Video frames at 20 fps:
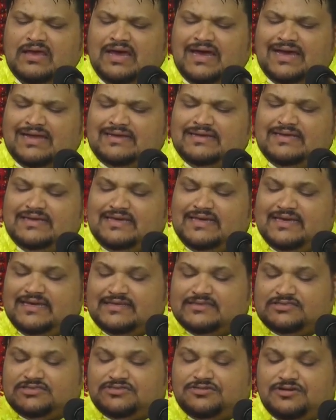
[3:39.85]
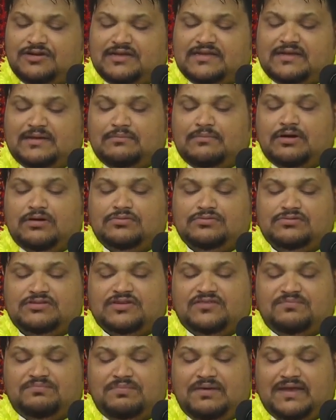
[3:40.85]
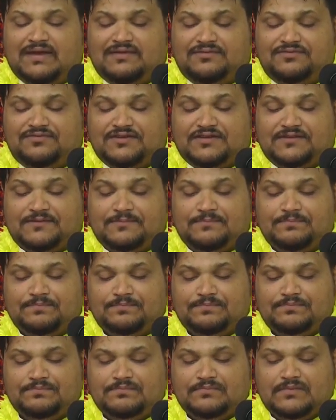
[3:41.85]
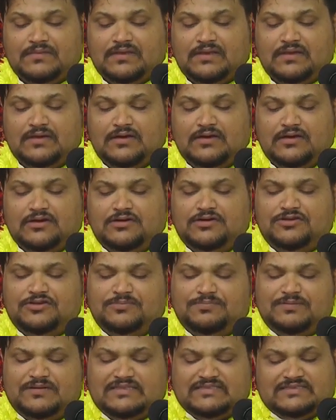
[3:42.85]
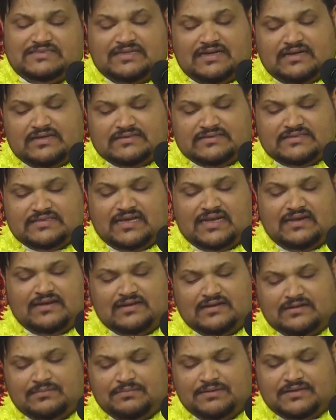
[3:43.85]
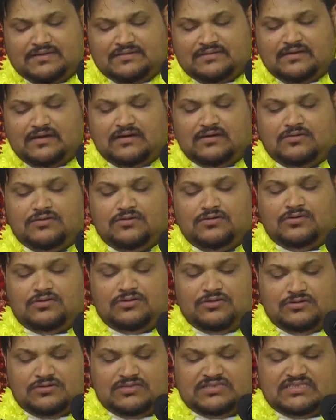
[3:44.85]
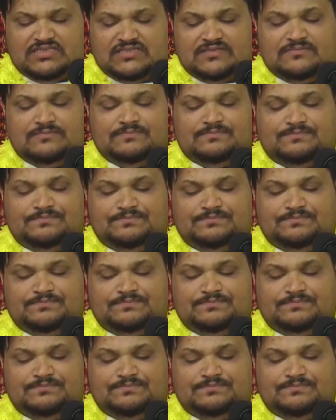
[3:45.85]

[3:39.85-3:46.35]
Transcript: and he gains great amount of benefit. Could you please tell us a little bit, O Guruji,